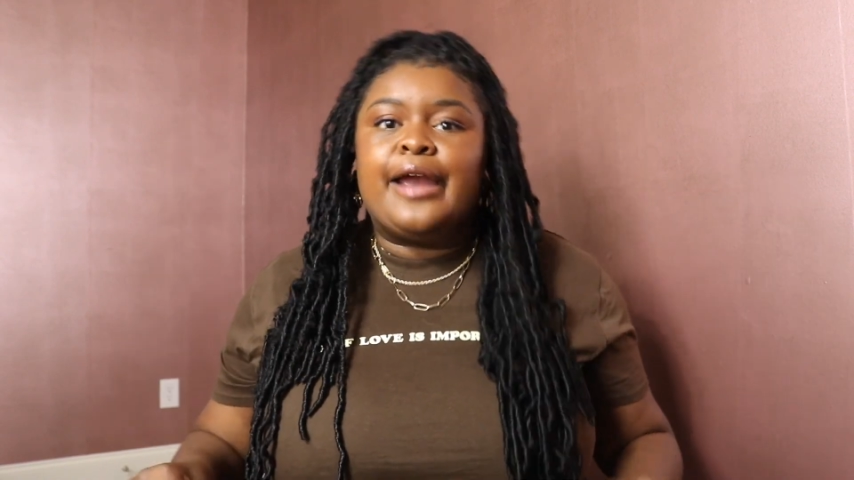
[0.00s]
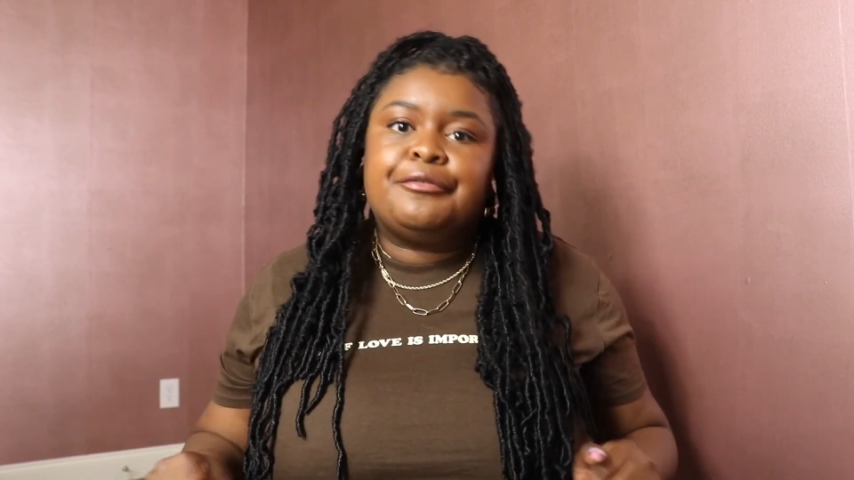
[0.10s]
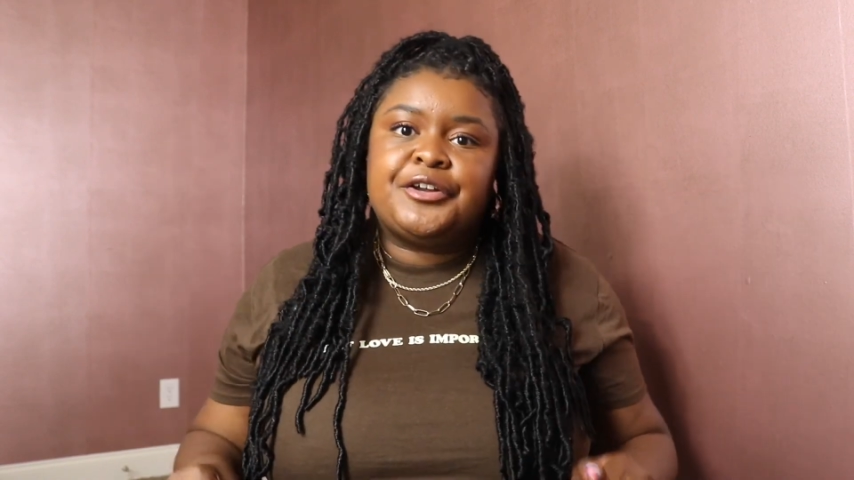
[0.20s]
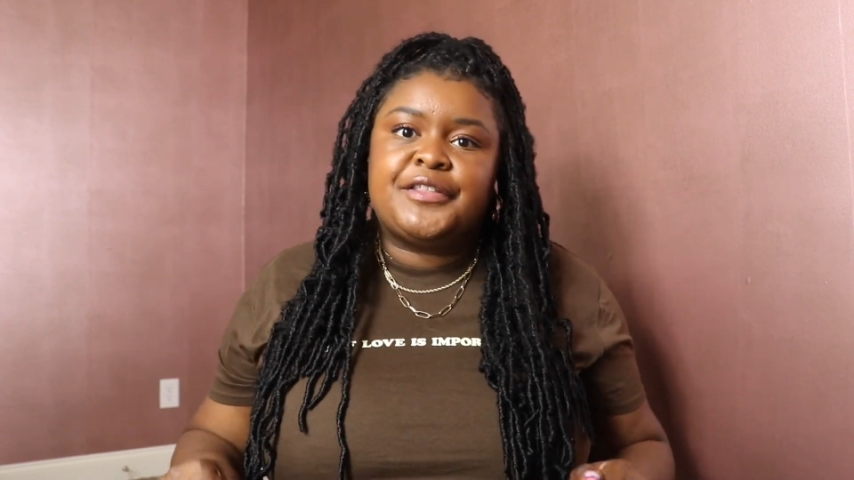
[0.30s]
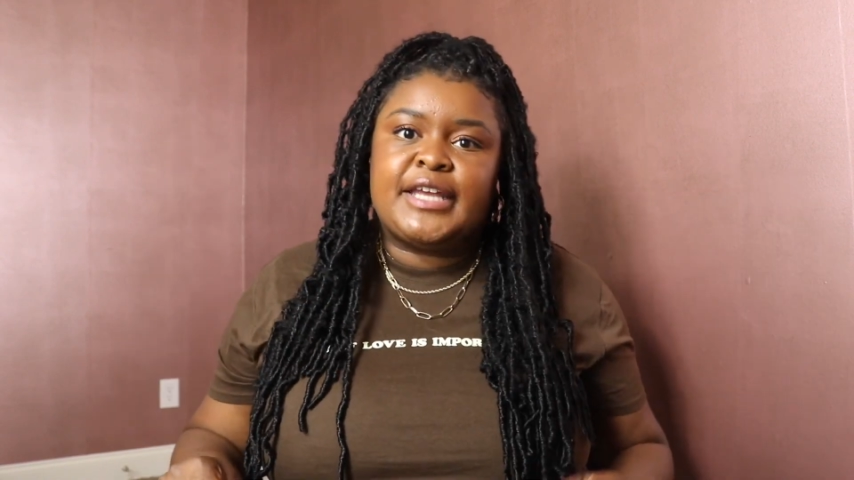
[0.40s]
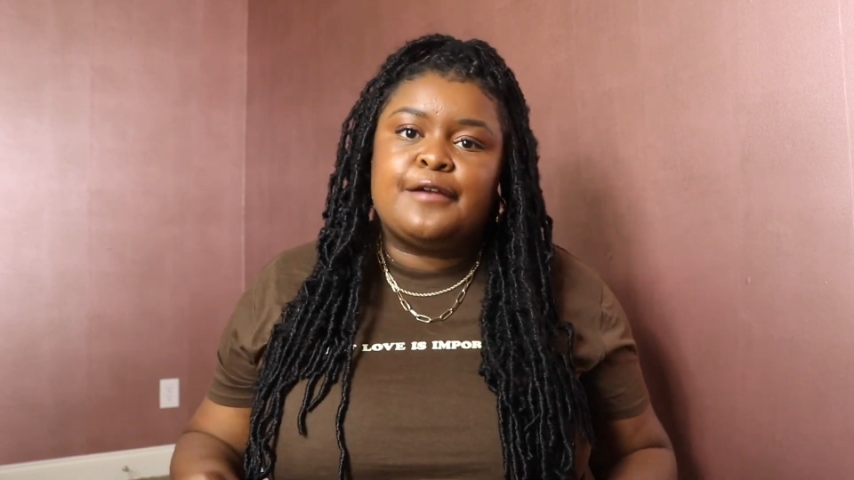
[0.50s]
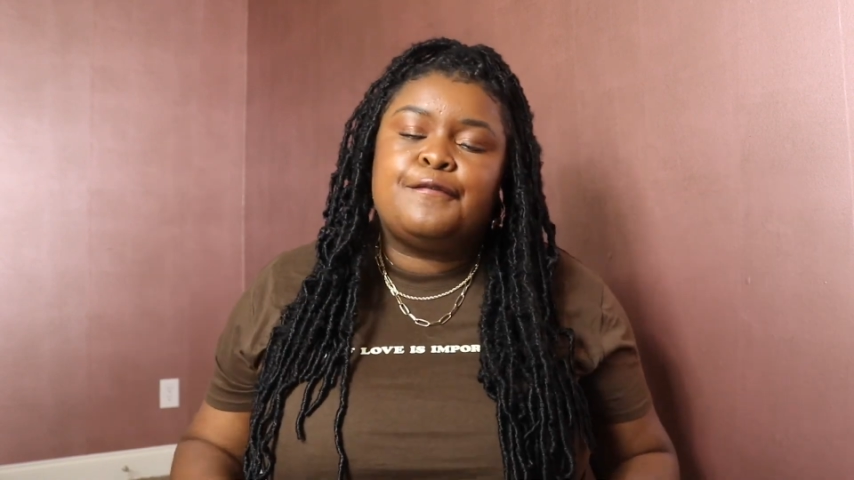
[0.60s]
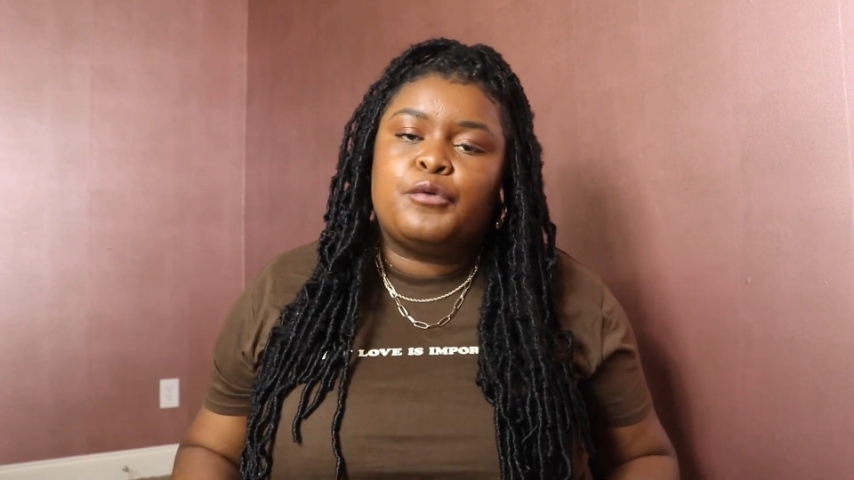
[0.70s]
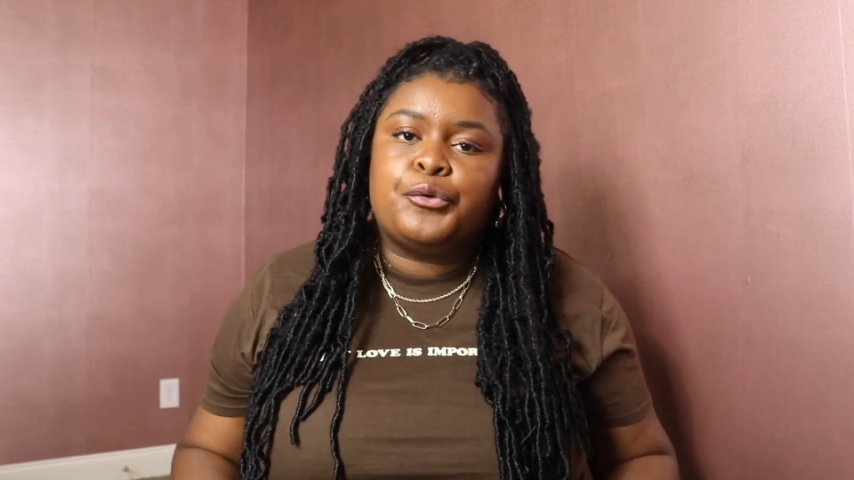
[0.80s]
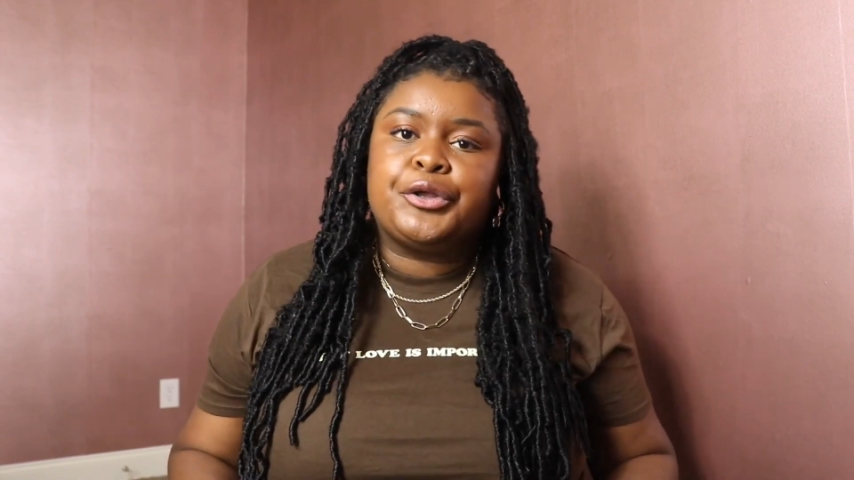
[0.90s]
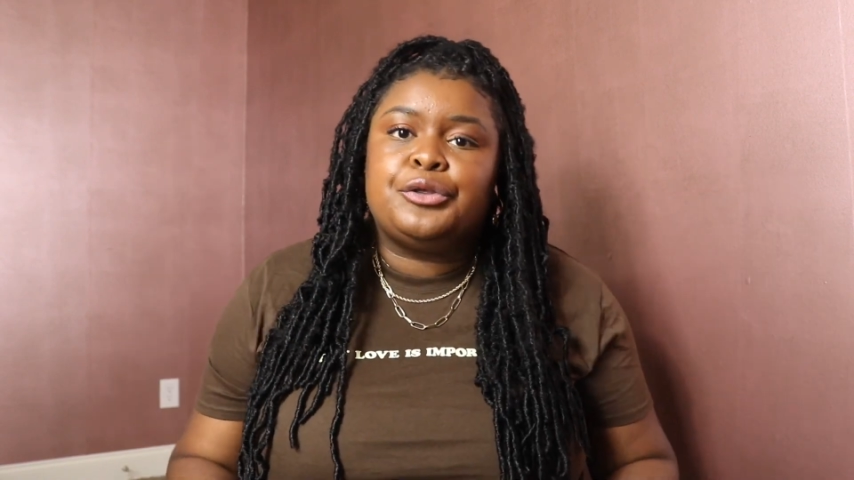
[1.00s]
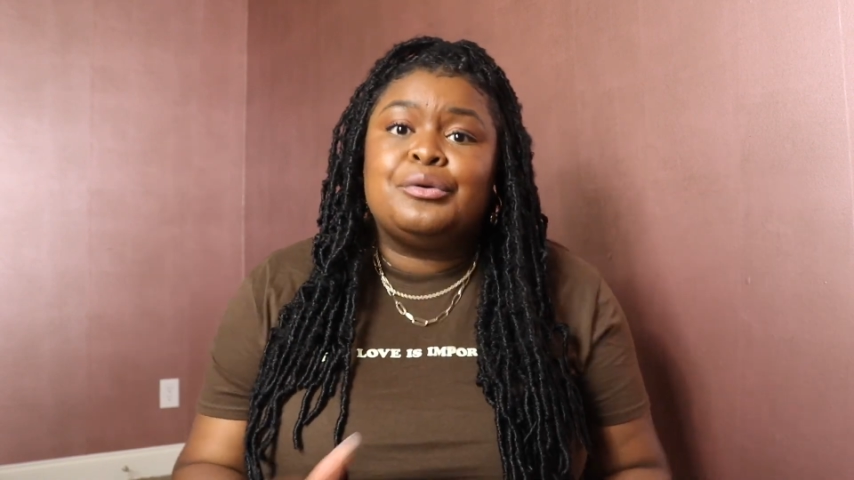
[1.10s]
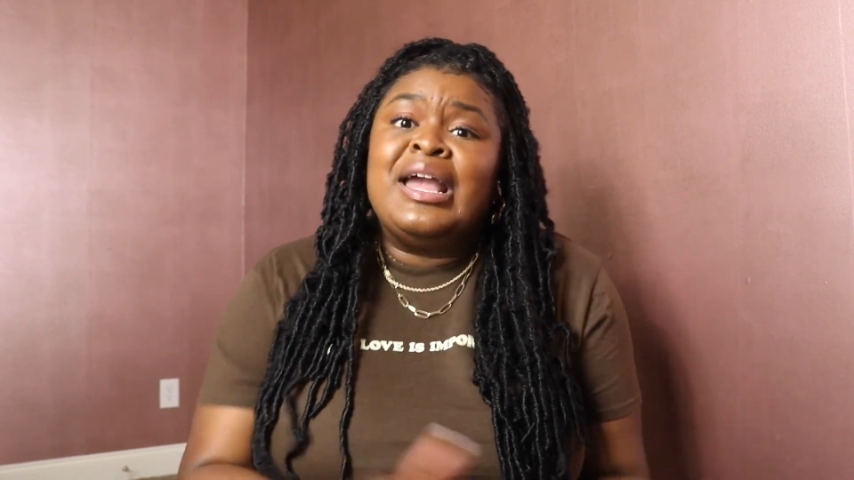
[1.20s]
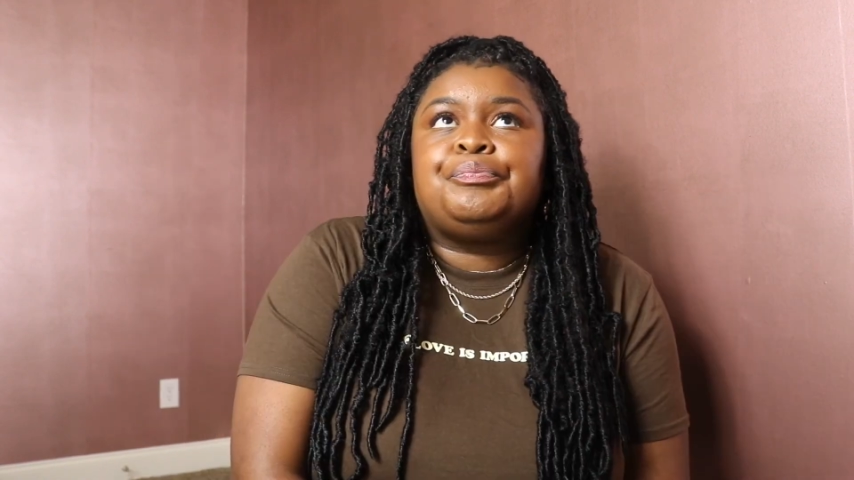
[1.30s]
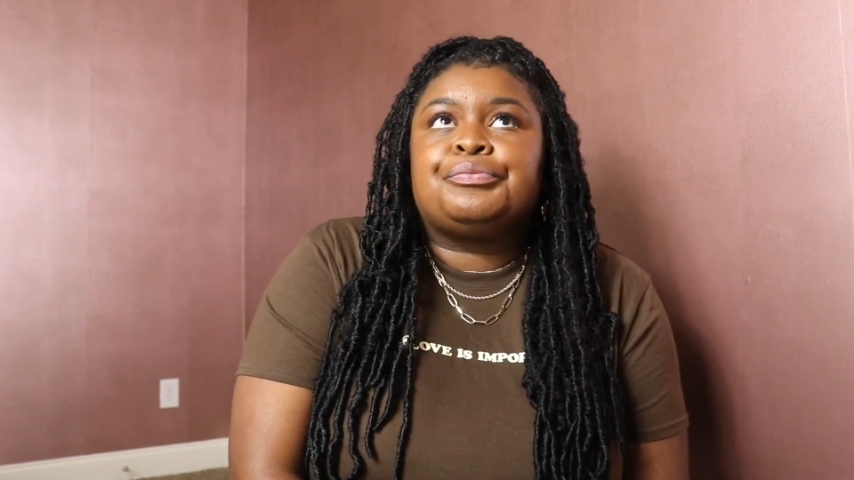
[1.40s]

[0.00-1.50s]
everything for you.